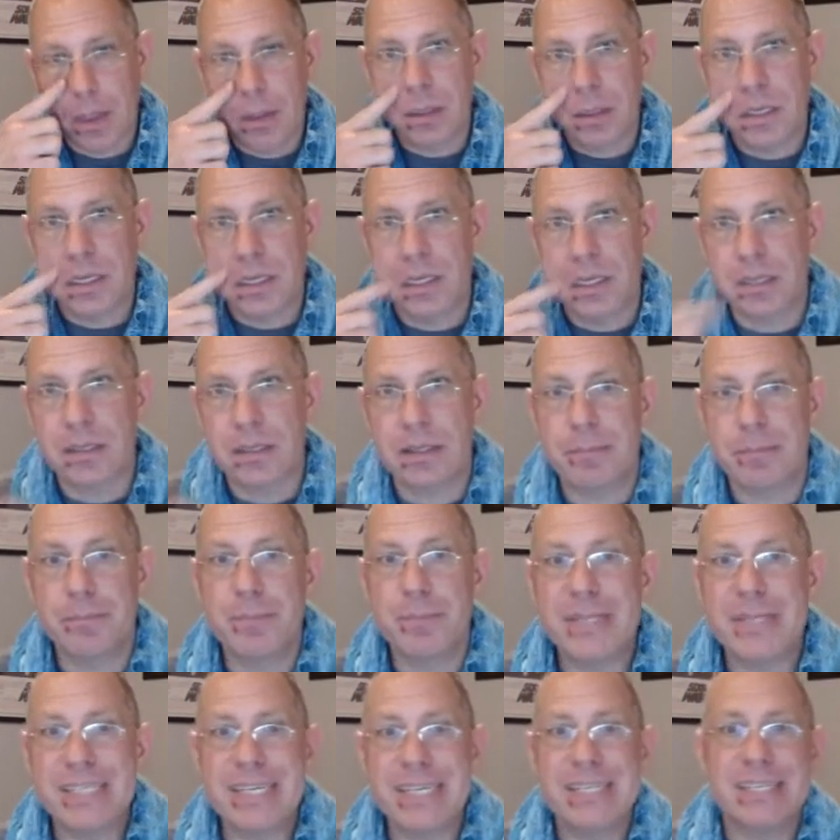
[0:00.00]
the
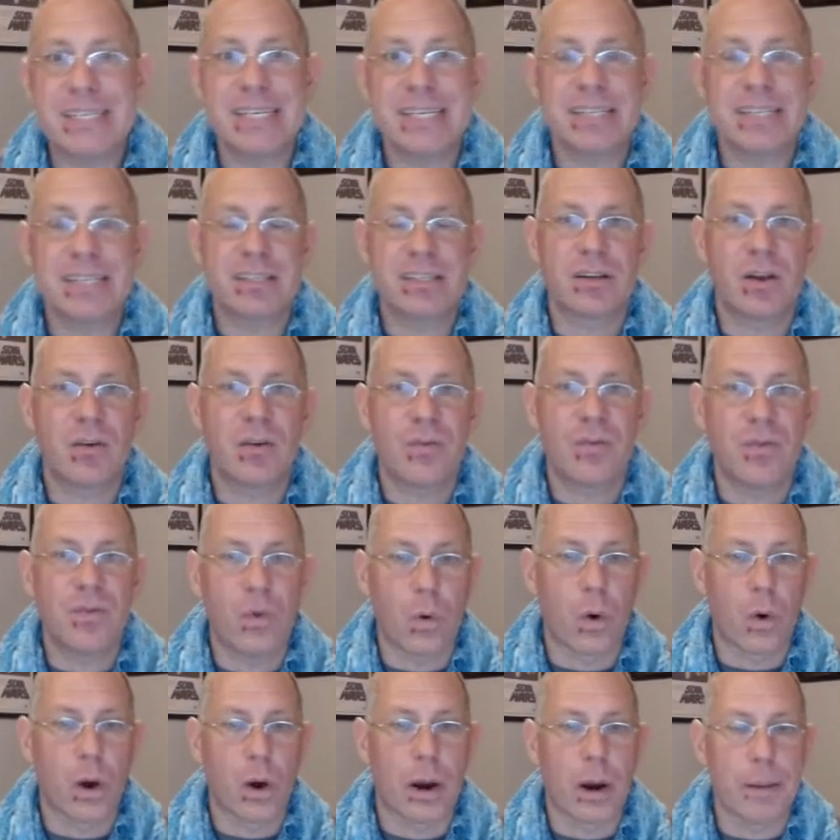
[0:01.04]
busy season
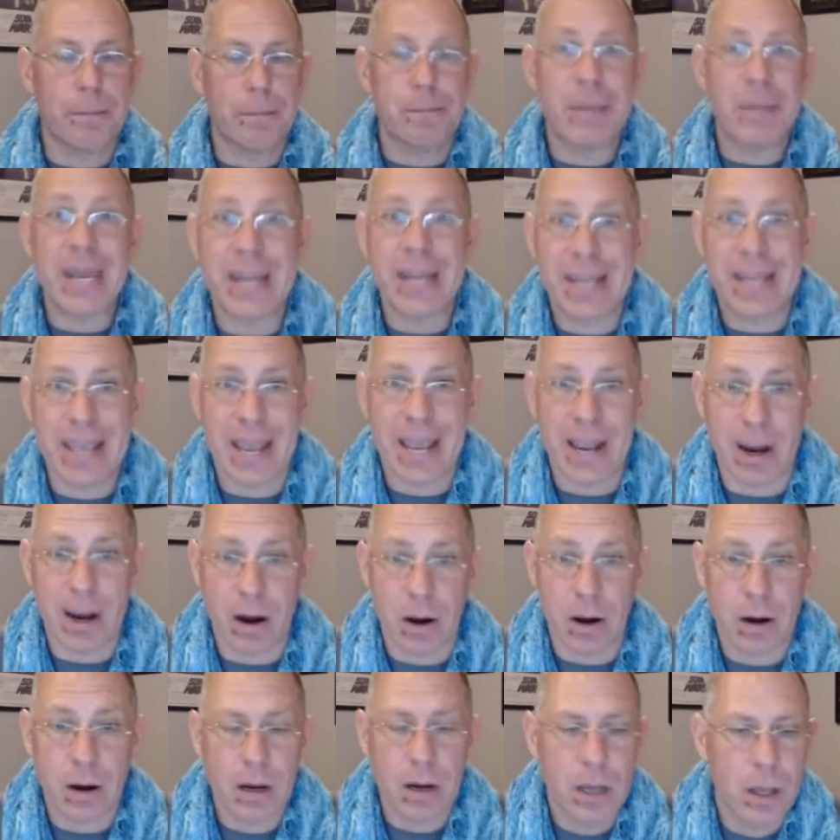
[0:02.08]
for Medicare,
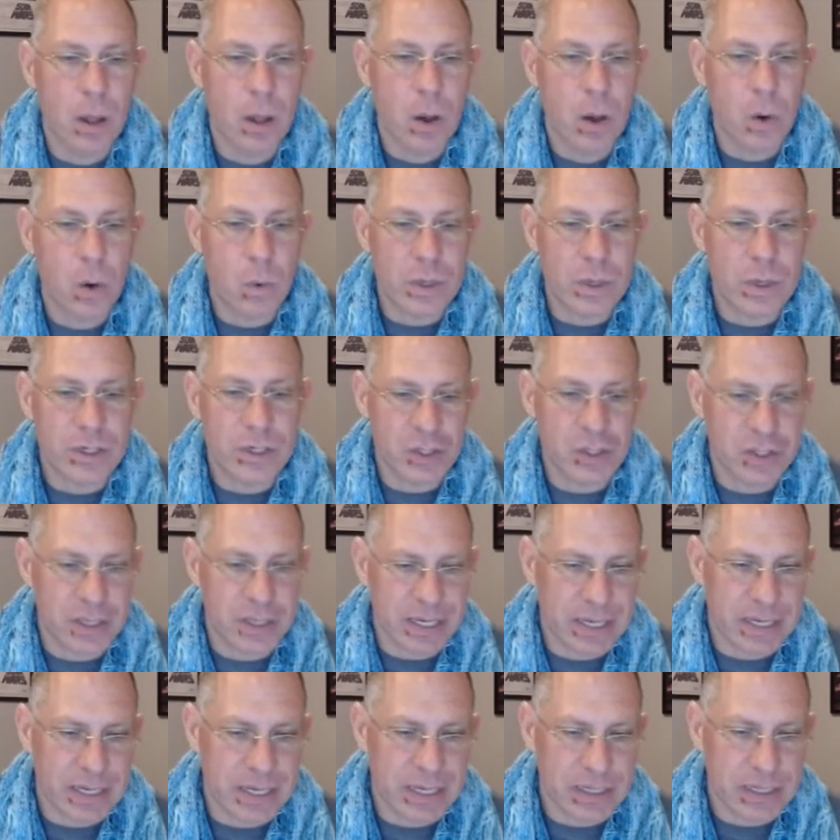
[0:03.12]
which
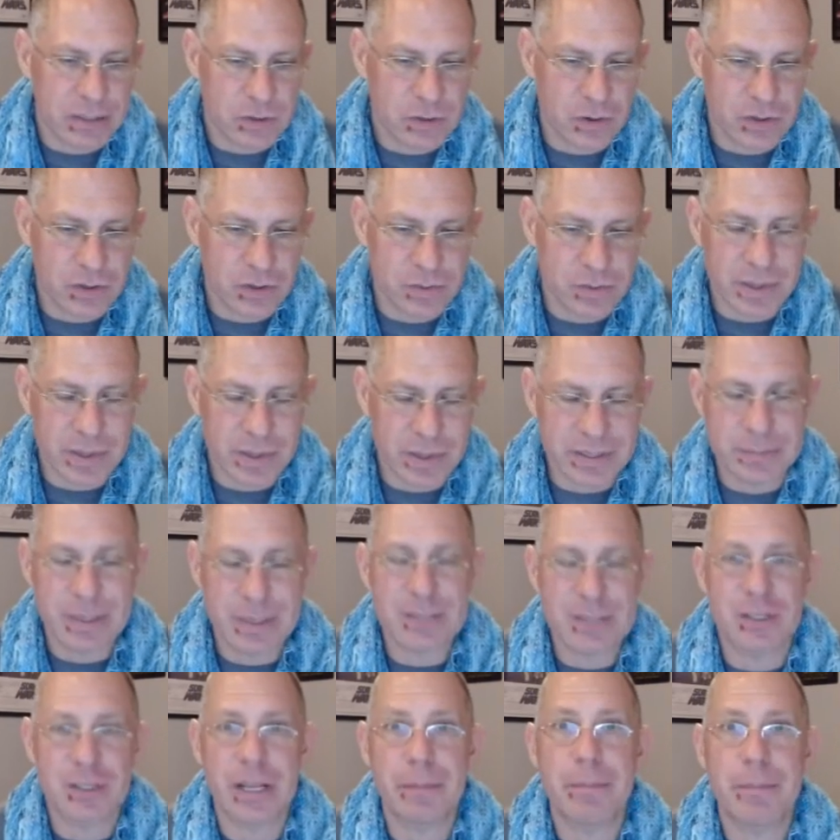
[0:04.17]
is, or
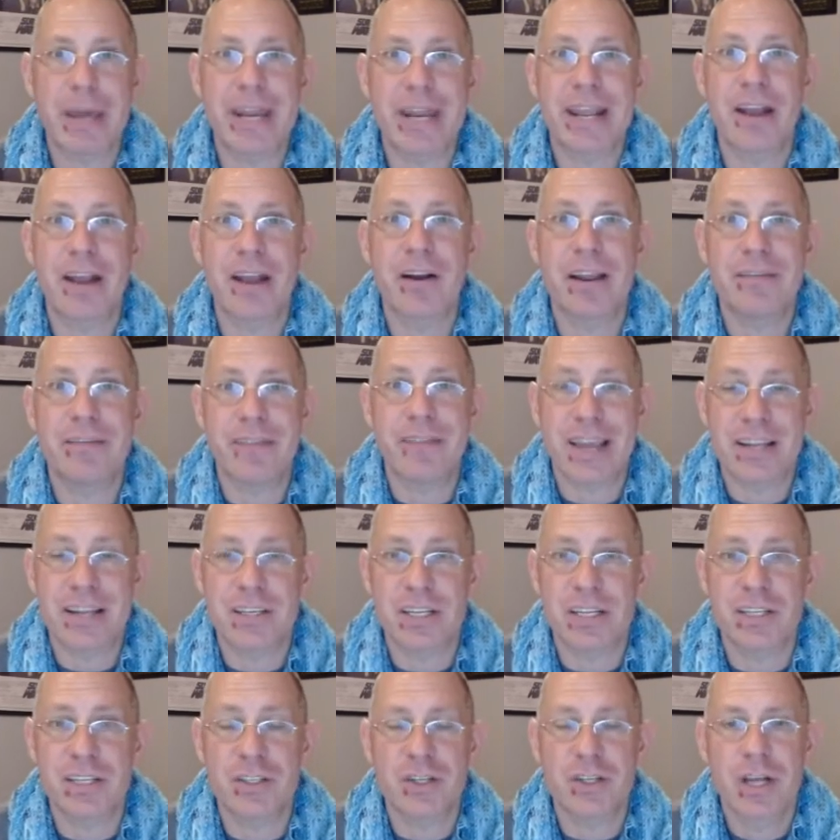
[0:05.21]
especially Medicare
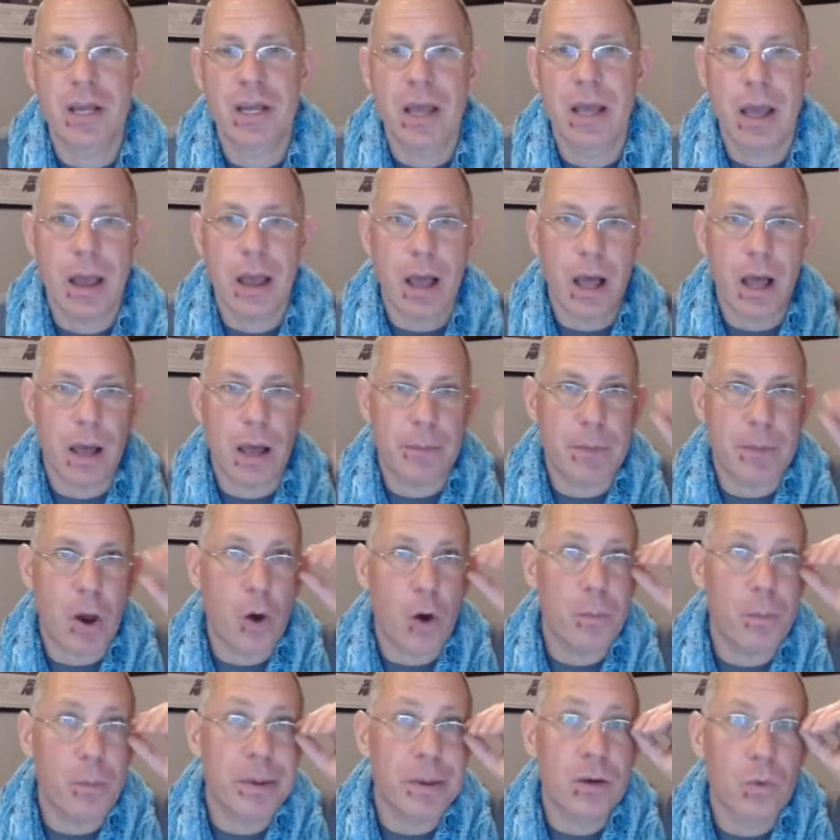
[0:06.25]
Advantage. Um,
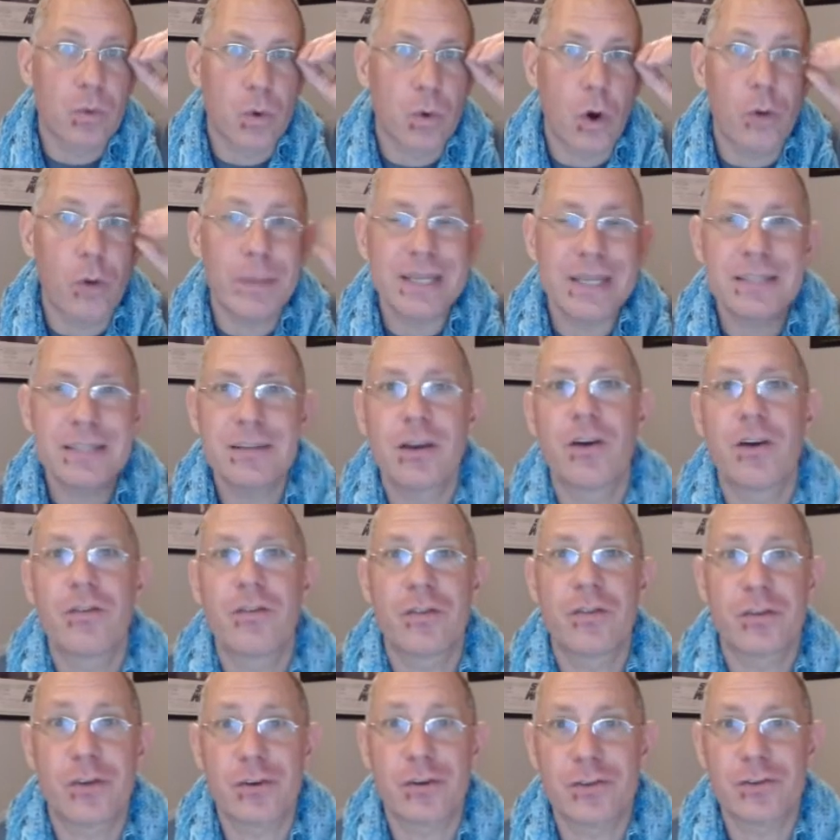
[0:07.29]
open enrollment, for
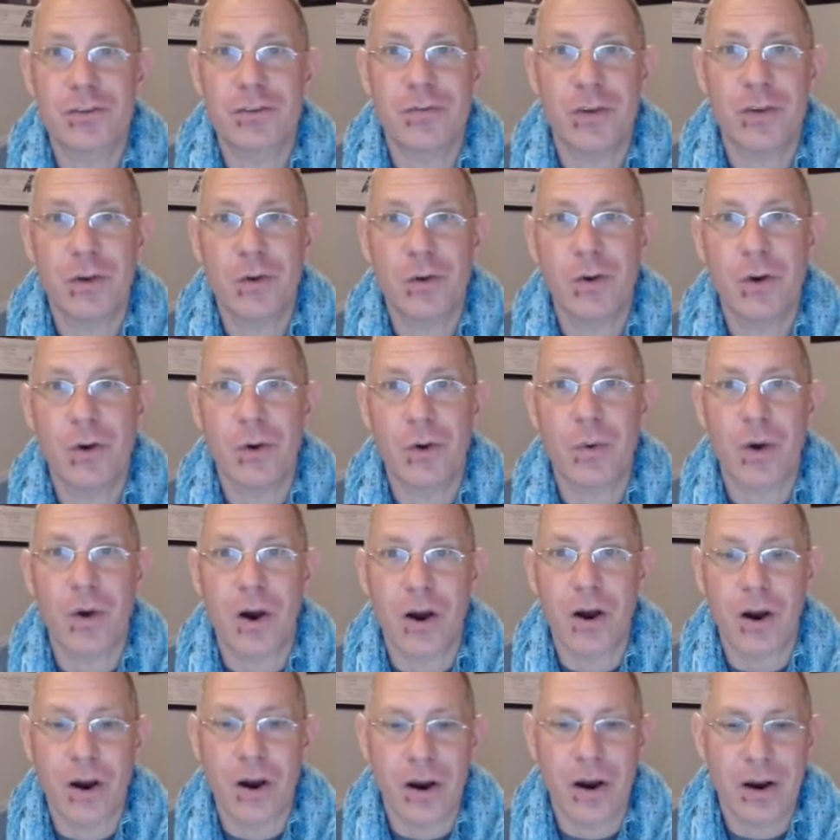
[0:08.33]
those of you who
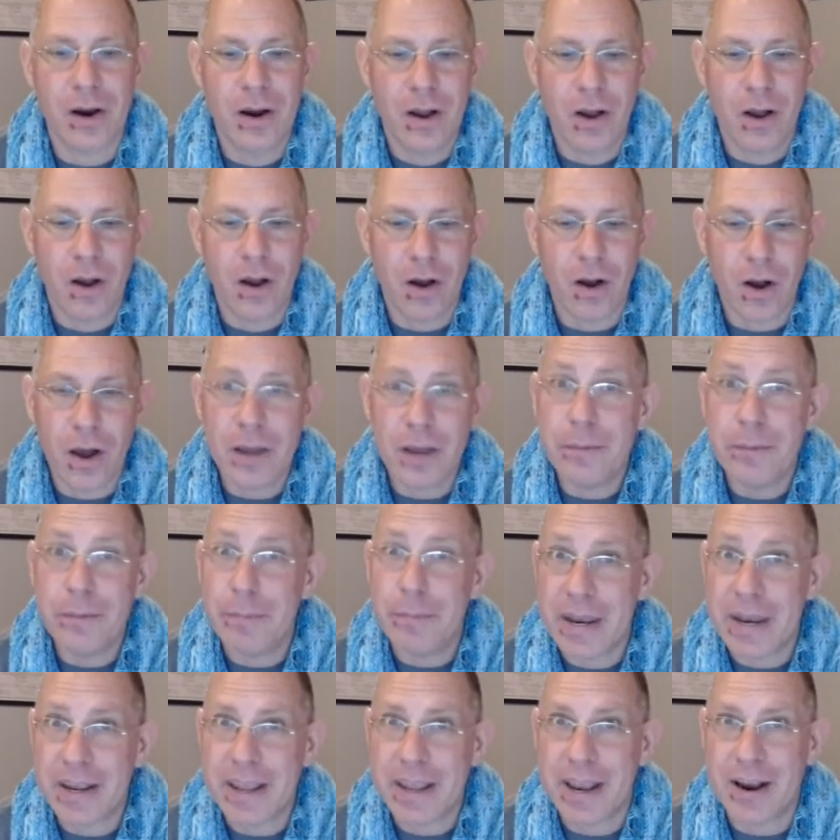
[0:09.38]
are on
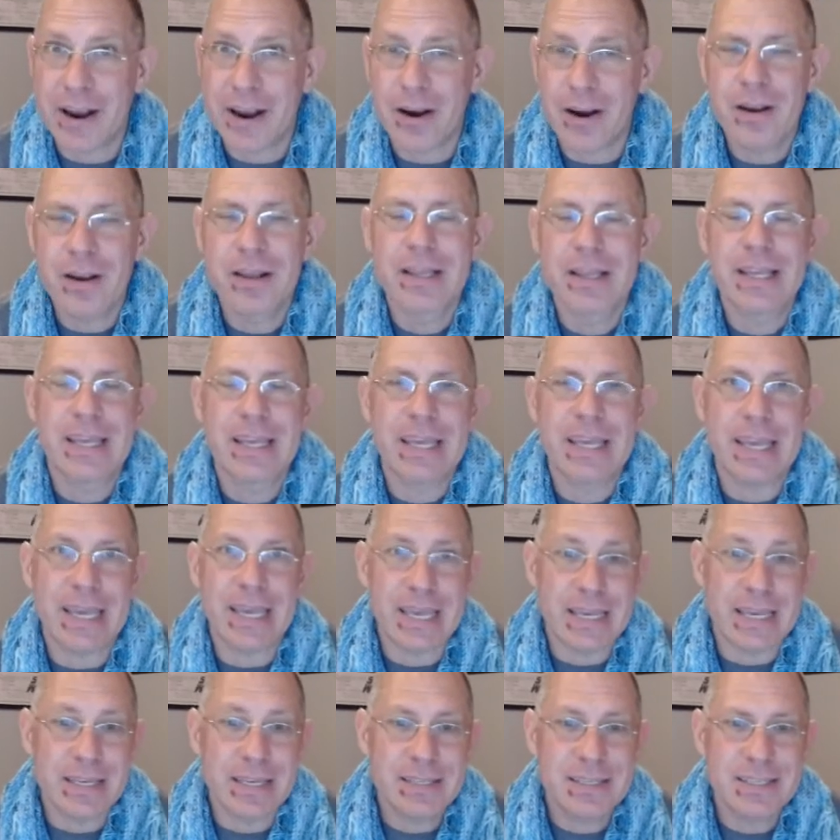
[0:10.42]
Medicare,
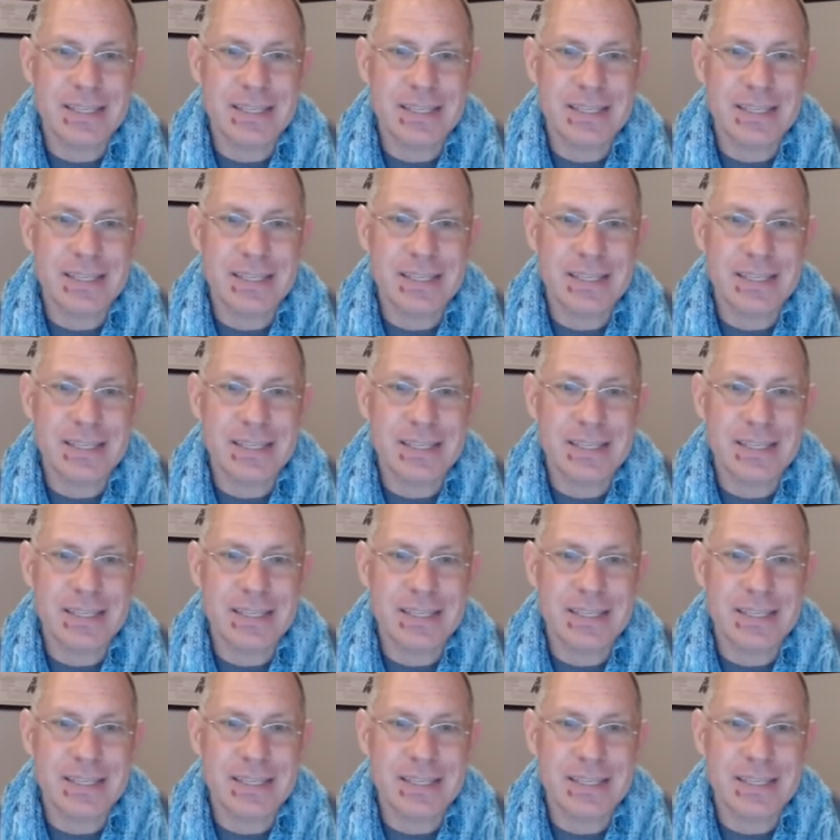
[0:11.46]
is